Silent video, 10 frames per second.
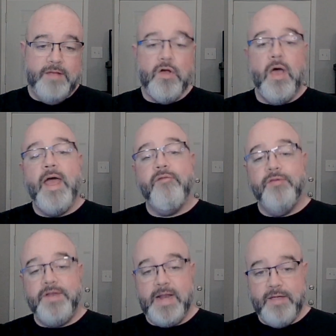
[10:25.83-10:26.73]
That's all I
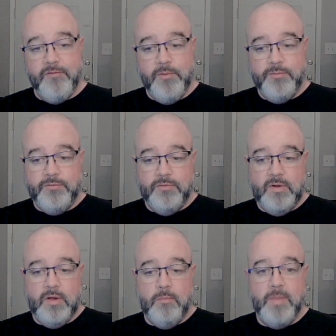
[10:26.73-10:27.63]
have for today, folks.
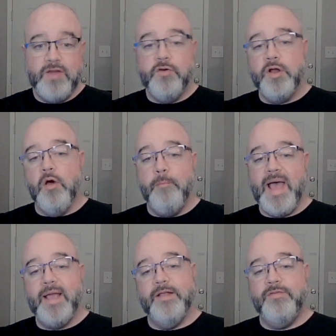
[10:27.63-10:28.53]
Make sure to come
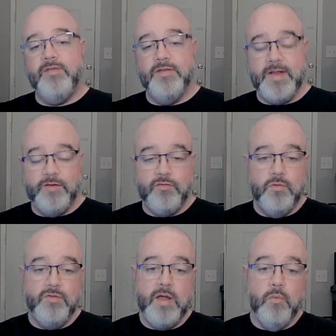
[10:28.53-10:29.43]
back and see us next
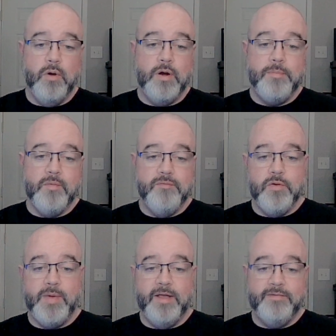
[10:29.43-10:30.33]
Tuesday. We're going to be
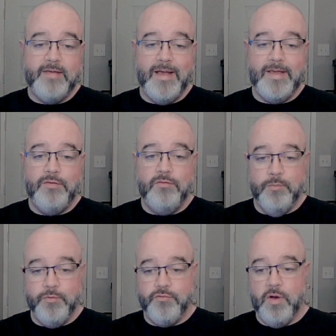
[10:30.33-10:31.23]
reviewing Asahi
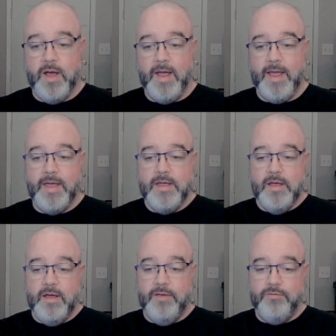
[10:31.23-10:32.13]
Super Dry
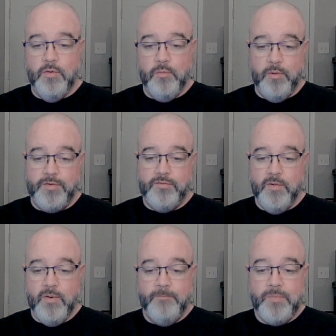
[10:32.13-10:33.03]

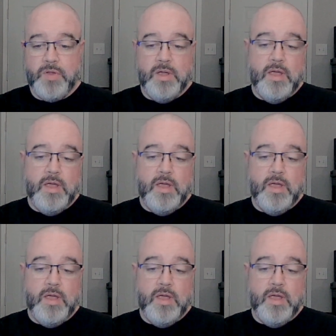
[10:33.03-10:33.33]
0.0.